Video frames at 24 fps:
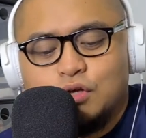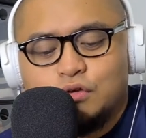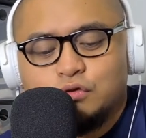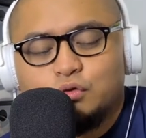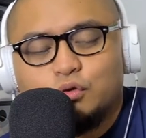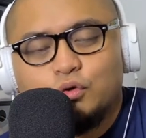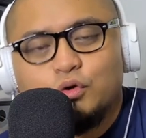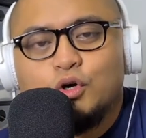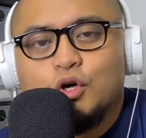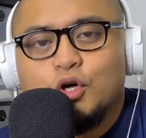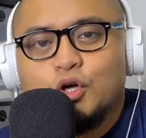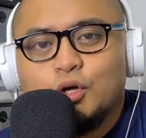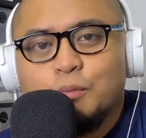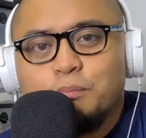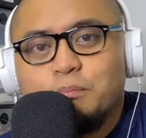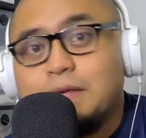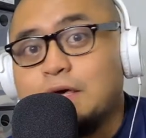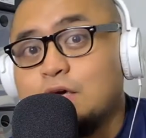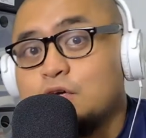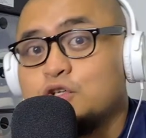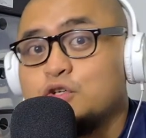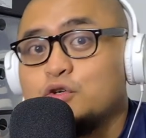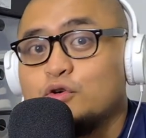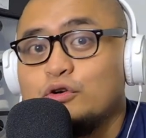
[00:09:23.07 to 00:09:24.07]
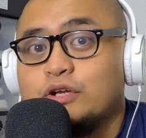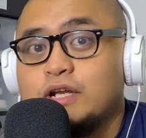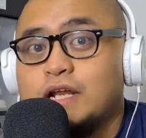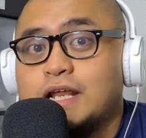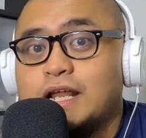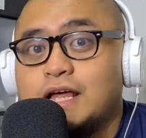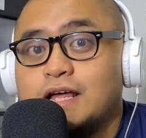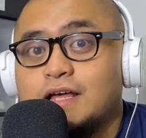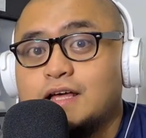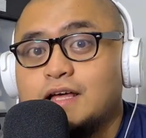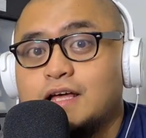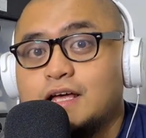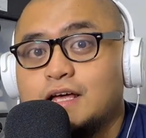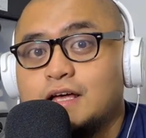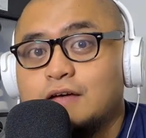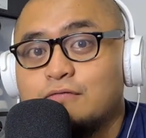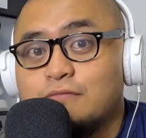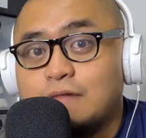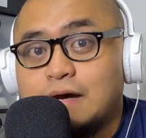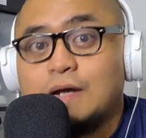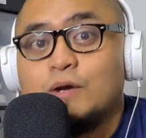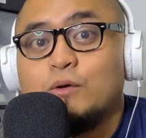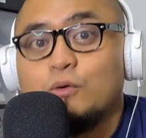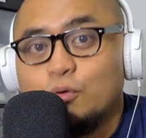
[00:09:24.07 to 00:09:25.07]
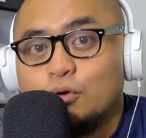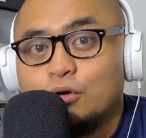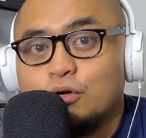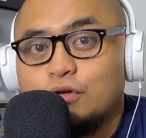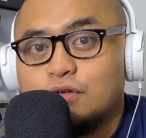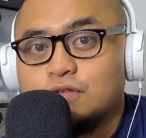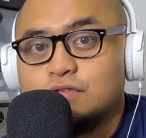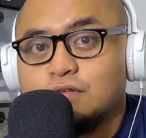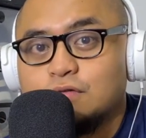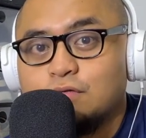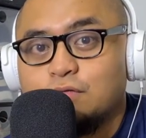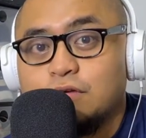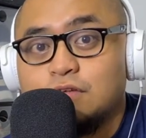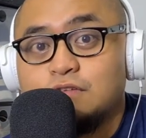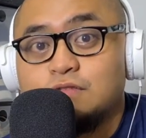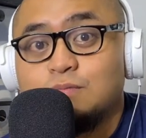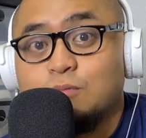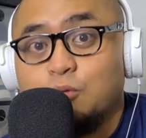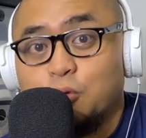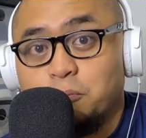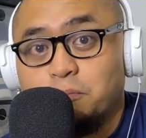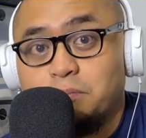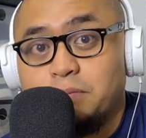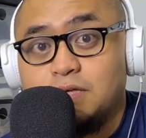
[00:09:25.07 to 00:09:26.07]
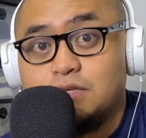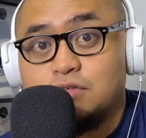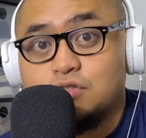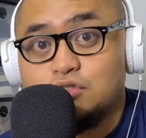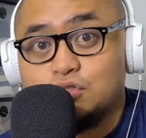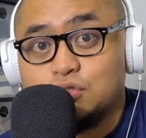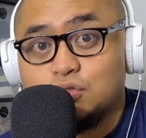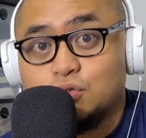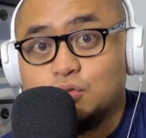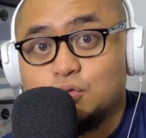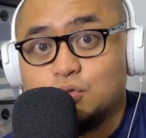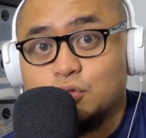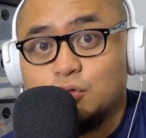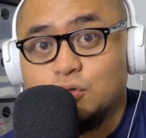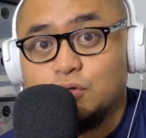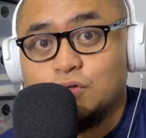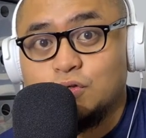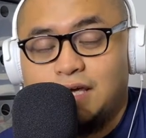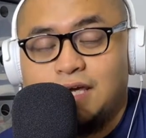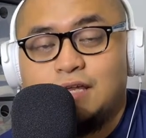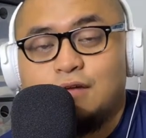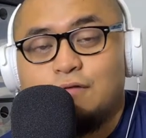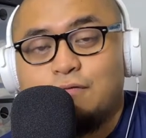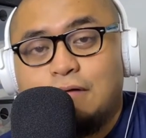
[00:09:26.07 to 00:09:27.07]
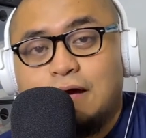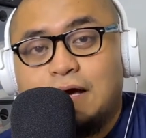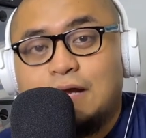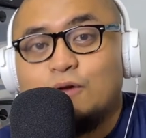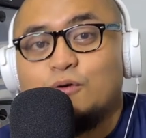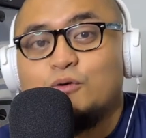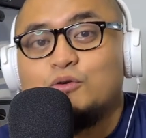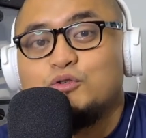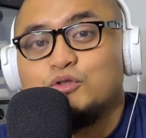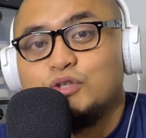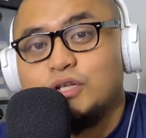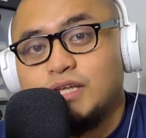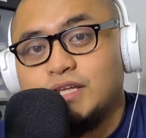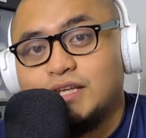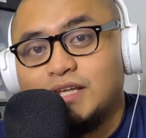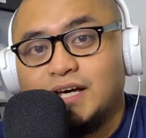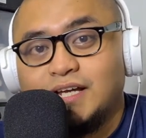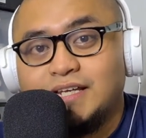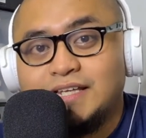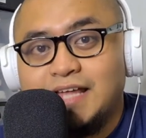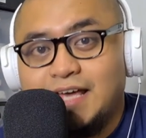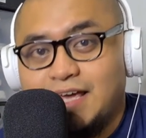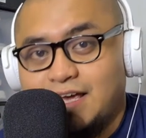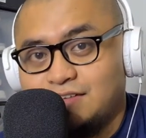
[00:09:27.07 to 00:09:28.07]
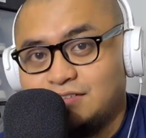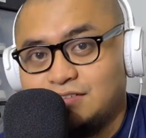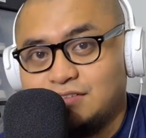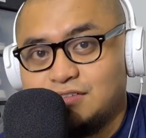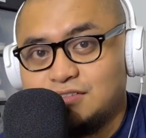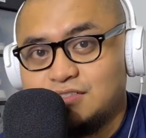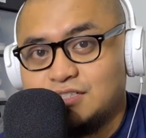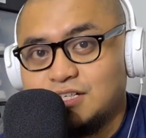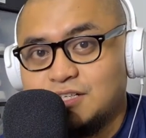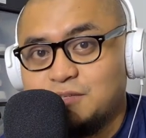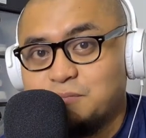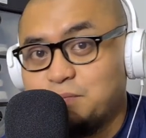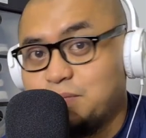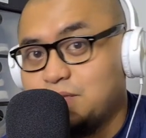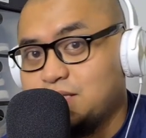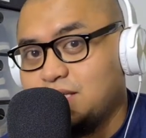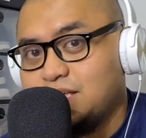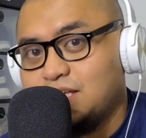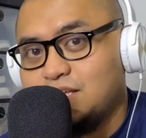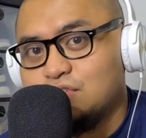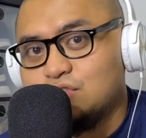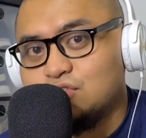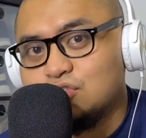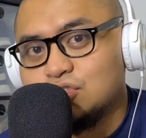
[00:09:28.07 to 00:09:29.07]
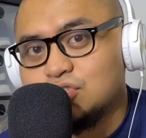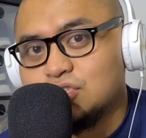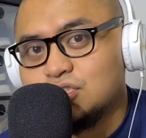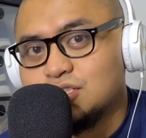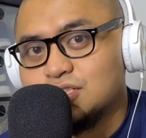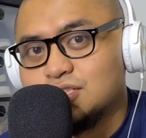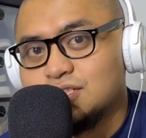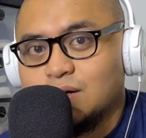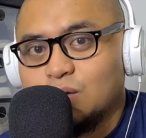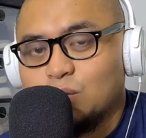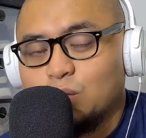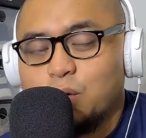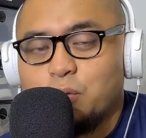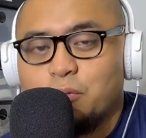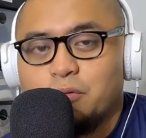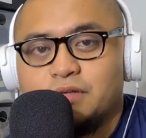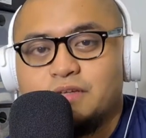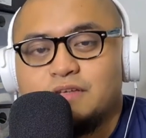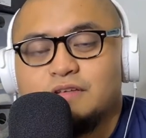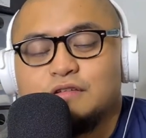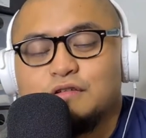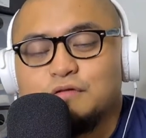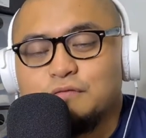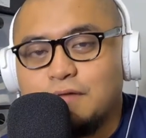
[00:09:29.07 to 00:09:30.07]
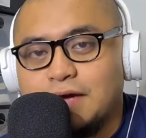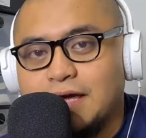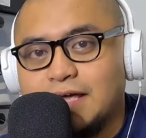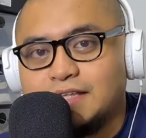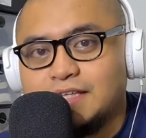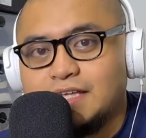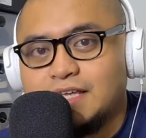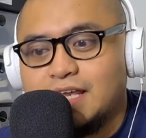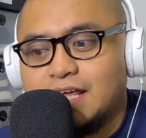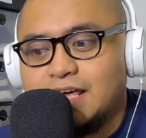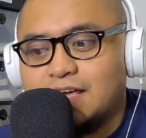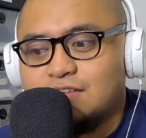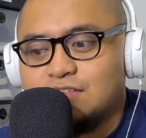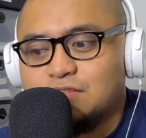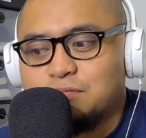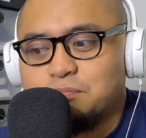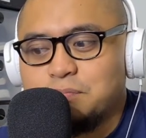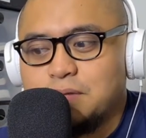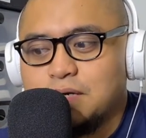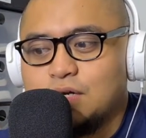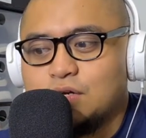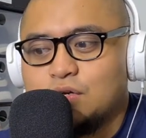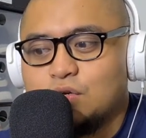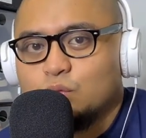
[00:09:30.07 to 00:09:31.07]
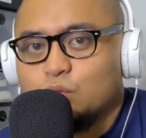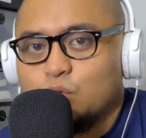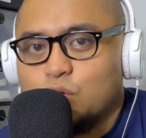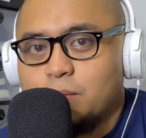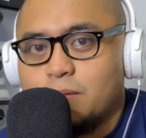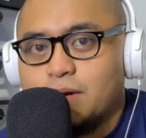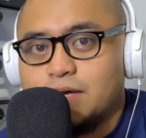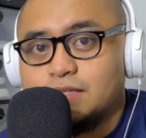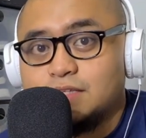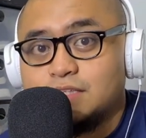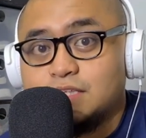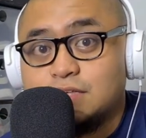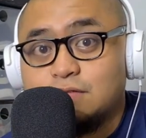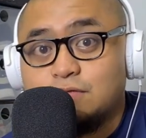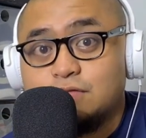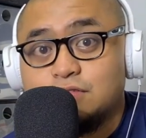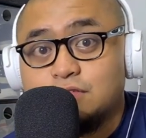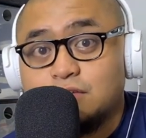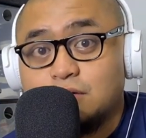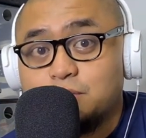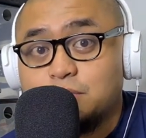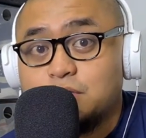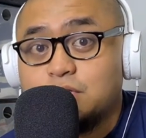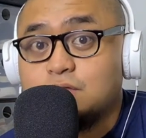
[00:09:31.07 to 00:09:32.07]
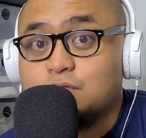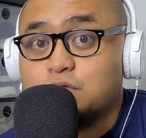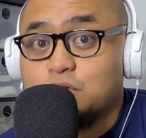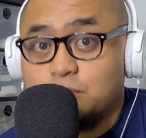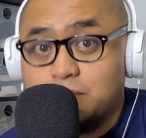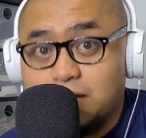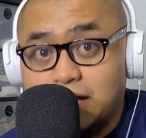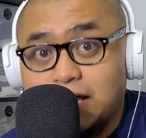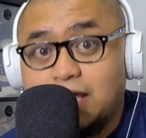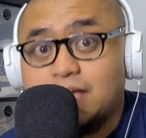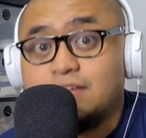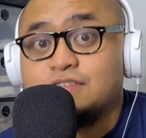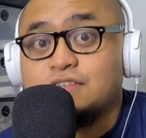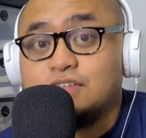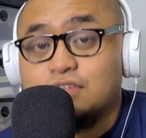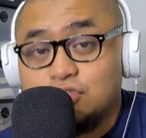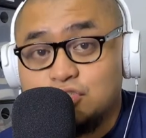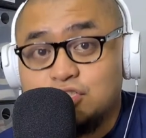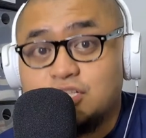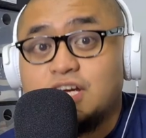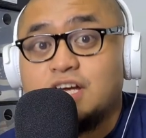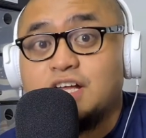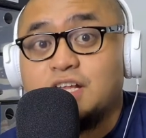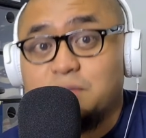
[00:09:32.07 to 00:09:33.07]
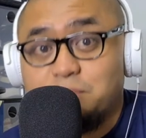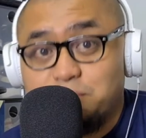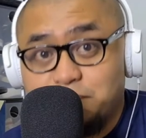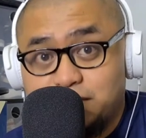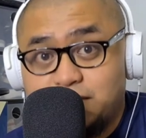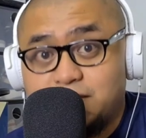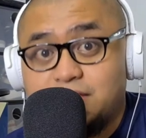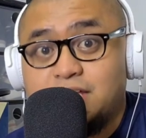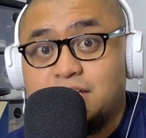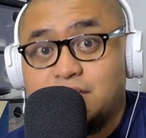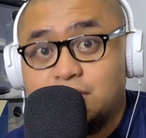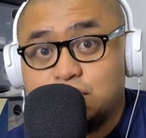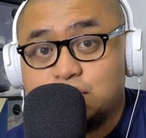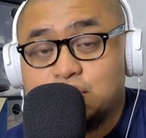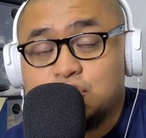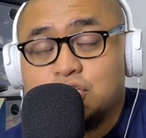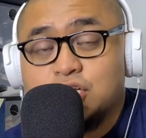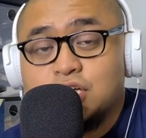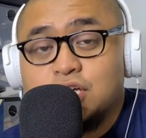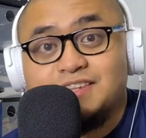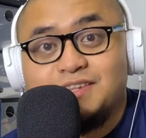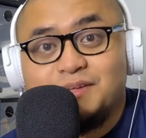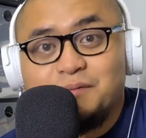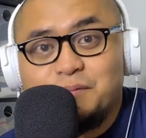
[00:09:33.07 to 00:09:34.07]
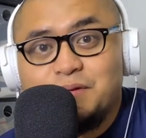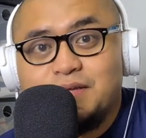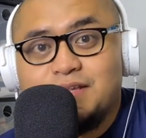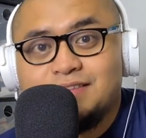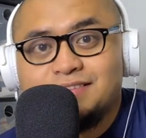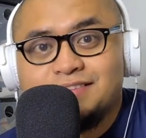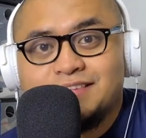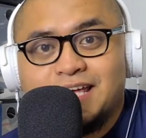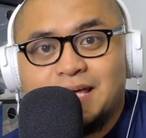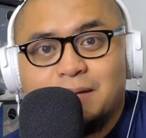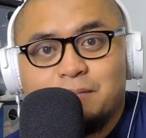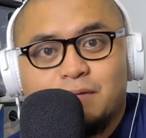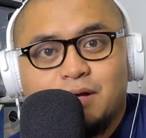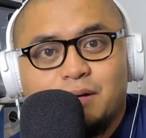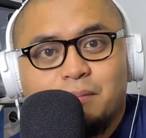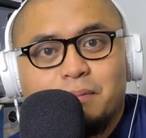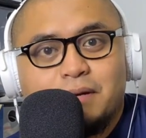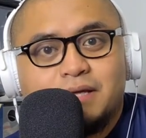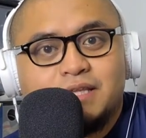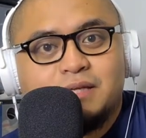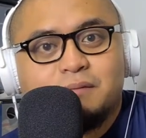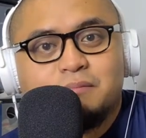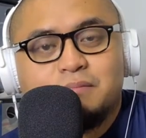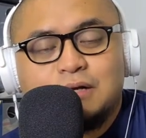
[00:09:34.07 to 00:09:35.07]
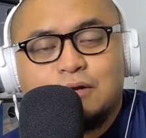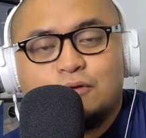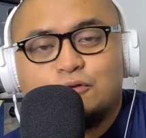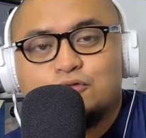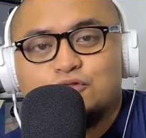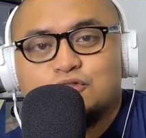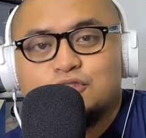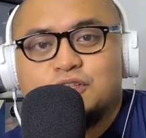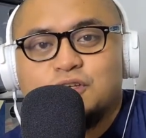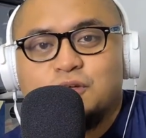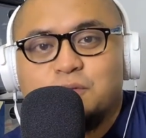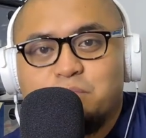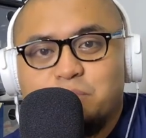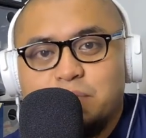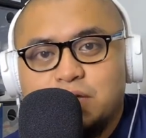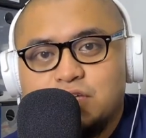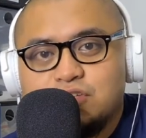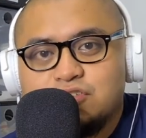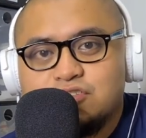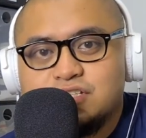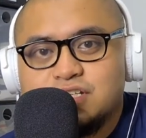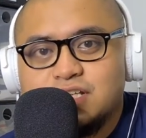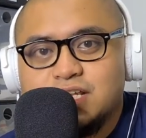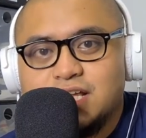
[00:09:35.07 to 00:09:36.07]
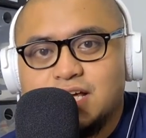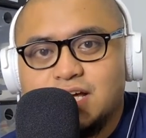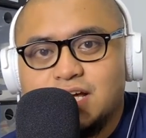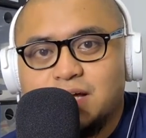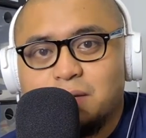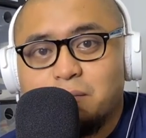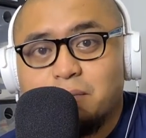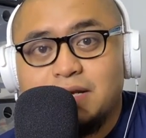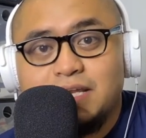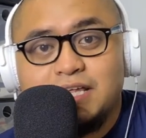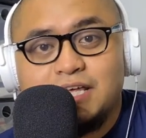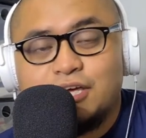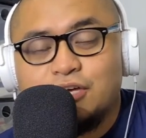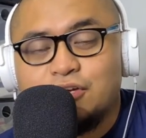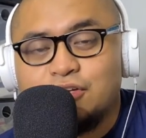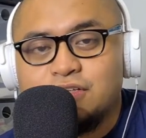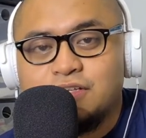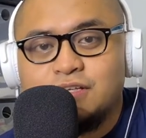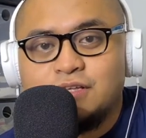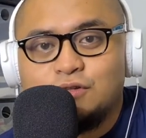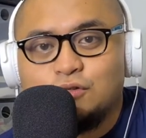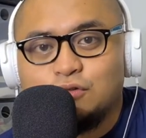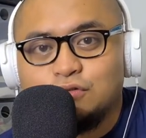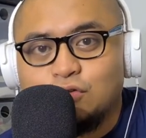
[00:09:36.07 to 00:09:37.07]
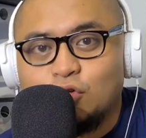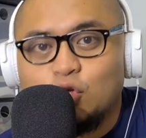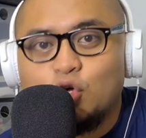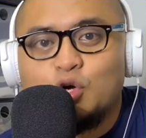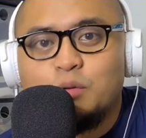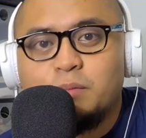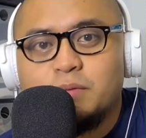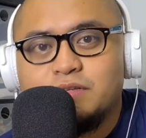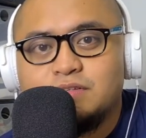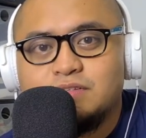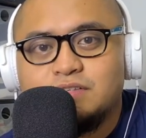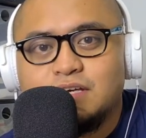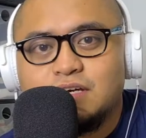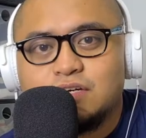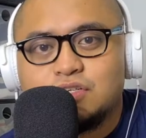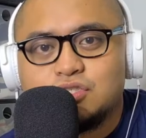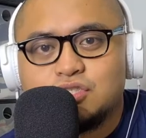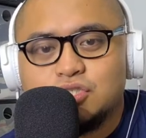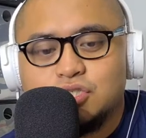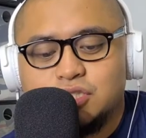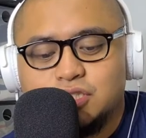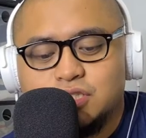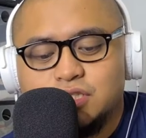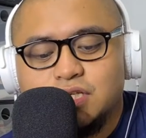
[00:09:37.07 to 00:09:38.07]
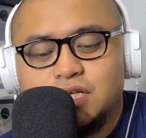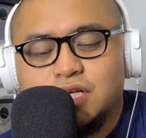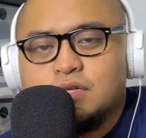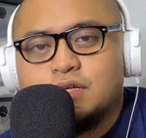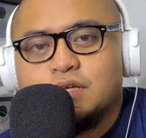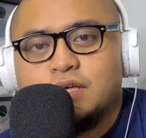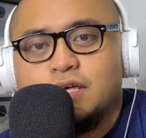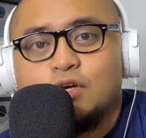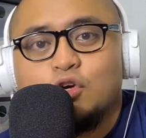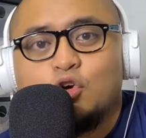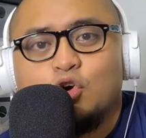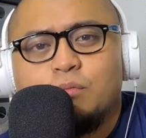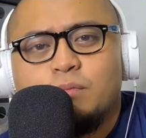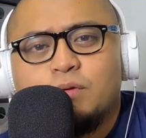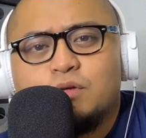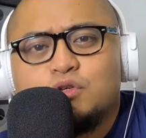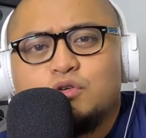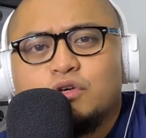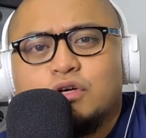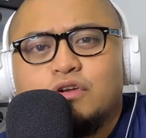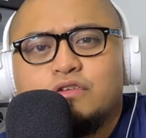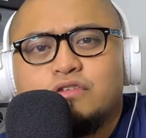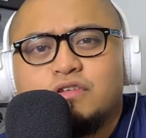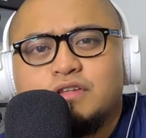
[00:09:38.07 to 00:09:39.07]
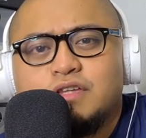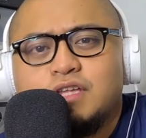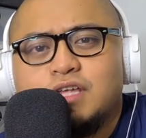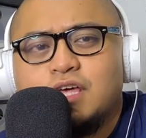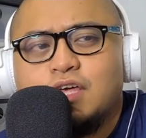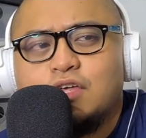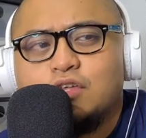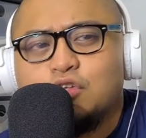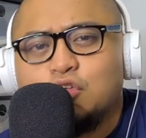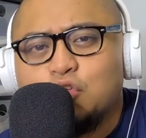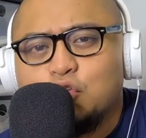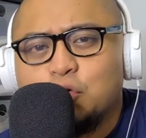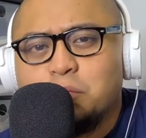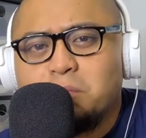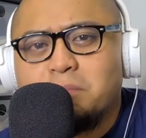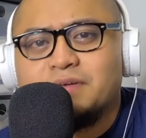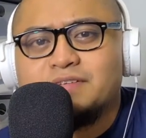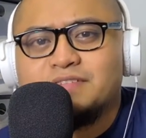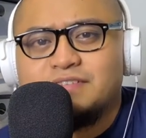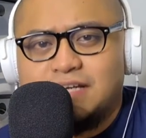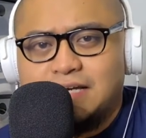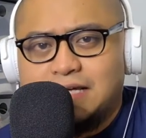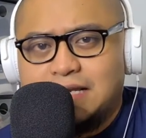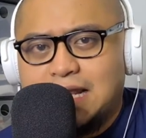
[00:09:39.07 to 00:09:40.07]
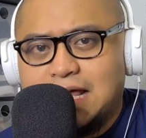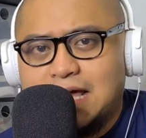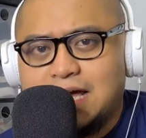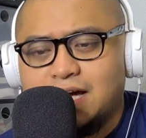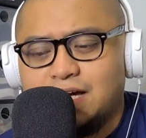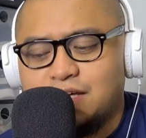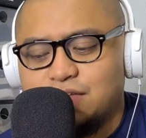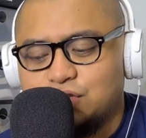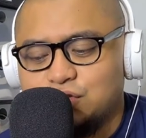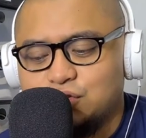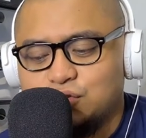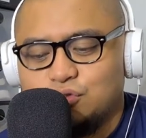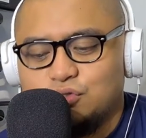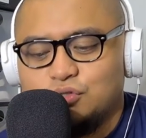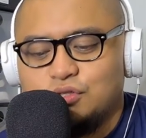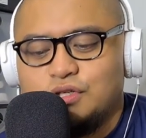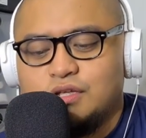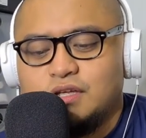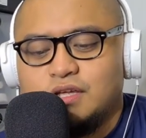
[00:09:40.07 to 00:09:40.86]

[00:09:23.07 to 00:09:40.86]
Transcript: So, make sure na naka-follow kayo sa Facebook page ko. And follow nyo rin ang La Essential PH. We will just finalize pero we might give something from La Essential PH. In the meantime, kapag na-browse nyo na yung page nila, balik kayo rito sa comment section. I-comment nyo ano sa tingin nyo yung mas kailangan nyo.